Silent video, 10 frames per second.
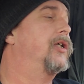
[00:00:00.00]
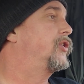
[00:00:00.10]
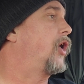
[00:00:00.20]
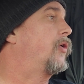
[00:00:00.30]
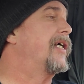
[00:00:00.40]

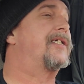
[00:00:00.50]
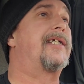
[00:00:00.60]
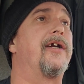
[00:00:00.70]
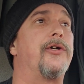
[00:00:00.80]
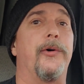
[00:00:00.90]
So
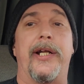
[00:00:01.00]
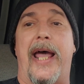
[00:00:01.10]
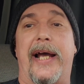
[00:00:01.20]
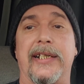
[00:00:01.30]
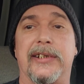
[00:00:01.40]
consider doing
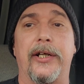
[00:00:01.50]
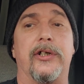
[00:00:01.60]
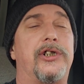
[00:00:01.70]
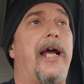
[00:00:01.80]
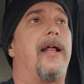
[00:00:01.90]
that.
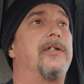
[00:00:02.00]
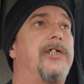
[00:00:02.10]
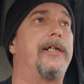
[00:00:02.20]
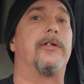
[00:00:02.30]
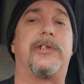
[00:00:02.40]
Consider
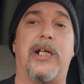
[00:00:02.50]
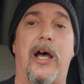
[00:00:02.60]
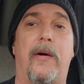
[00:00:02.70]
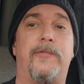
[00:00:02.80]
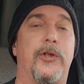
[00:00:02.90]
challenging
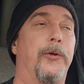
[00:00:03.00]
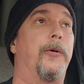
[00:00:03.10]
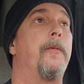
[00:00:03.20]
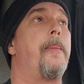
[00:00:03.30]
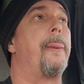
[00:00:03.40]
yourself
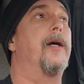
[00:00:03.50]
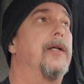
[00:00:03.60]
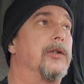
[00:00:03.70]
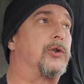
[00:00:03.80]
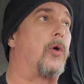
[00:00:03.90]
to
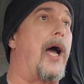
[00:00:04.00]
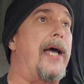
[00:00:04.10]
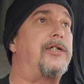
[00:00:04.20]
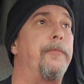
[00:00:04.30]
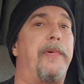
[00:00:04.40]

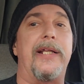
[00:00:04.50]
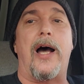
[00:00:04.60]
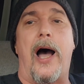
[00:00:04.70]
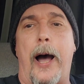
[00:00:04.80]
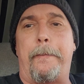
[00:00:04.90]
Try to be
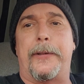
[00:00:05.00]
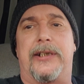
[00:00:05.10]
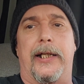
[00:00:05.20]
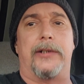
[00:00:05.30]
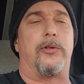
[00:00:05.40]
the
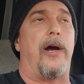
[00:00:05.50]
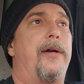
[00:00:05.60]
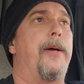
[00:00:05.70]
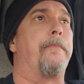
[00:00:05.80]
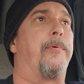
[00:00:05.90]
opposite.
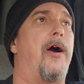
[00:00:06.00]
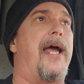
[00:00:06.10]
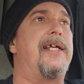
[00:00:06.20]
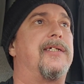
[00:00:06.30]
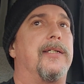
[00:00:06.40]
to
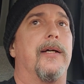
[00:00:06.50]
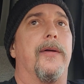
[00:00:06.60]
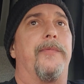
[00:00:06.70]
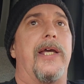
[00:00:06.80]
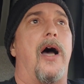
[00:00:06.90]
embrace
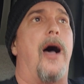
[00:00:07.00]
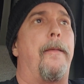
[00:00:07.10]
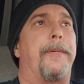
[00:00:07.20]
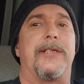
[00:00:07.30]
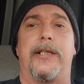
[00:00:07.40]
the
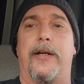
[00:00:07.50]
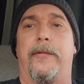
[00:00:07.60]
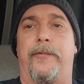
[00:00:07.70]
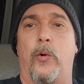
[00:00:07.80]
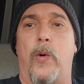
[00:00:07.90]
opposite
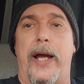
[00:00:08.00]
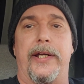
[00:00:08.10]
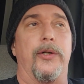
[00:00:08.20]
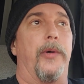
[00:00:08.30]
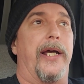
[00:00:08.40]
of the way
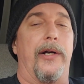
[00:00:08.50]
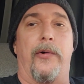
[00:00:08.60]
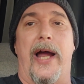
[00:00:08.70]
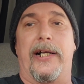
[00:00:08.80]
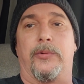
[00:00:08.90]
you
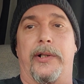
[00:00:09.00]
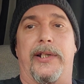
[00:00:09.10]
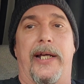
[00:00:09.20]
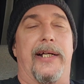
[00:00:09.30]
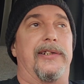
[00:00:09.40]
interact
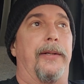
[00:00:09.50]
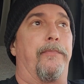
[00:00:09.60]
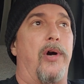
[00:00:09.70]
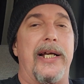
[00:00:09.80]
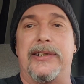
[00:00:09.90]
with things.
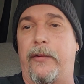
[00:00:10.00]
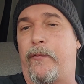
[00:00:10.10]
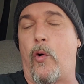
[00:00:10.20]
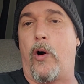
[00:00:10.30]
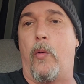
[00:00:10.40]
Embrace it
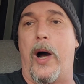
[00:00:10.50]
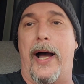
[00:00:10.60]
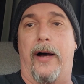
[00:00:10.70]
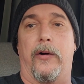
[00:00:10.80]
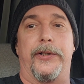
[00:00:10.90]
for a
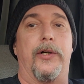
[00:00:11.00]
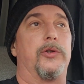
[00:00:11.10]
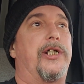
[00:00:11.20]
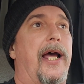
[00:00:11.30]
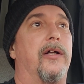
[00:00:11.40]
while. You
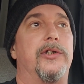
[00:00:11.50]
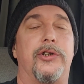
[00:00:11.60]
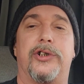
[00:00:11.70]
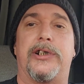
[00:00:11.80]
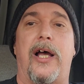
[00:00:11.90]
know, challenge
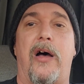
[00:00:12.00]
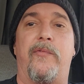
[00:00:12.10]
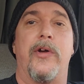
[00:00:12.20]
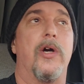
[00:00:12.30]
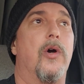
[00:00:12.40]

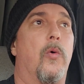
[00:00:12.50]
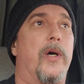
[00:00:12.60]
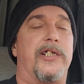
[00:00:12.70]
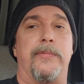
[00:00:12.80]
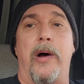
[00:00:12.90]
yourself
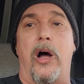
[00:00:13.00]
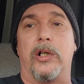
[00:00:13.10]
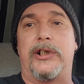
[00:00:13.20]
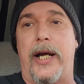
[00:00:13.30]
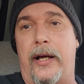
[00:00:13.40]
with
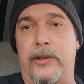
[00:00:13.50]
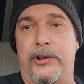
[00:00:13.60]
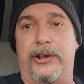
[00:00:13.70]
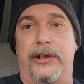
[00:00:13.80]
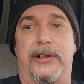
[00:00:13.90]
small
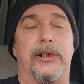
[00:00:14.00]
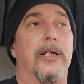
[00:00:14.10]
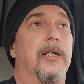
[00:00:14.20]
challenges.